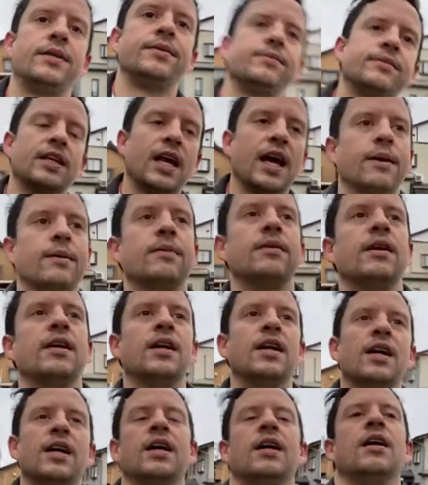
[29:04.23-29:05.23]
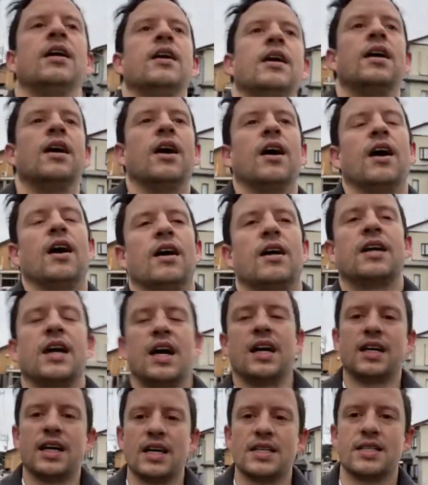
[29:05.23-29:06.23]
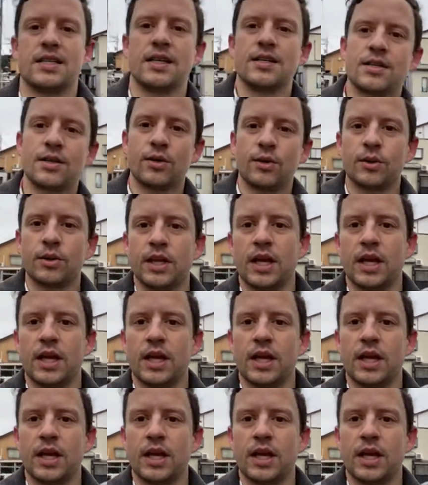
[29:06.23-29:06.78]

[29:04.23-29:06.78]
yeah. Oh God, guys, it is cold.